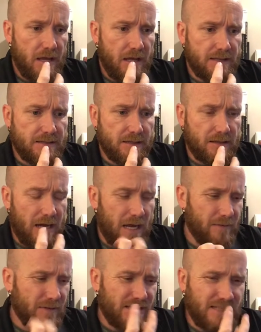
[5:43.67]
It's a kind
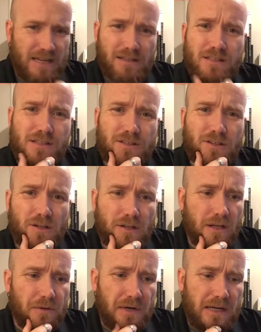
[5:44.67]
of a stainless steel
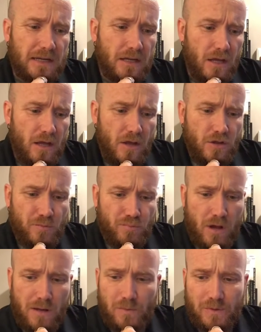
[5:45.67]
looking ring. The
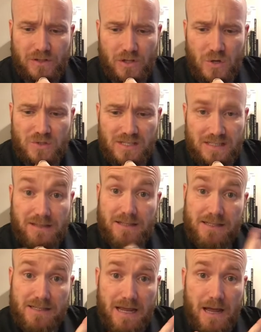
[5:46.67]
problem with those is that they
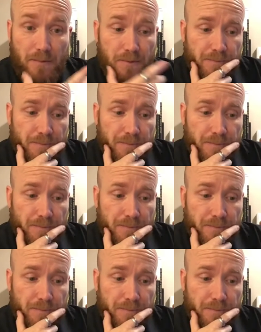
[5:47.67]
snap.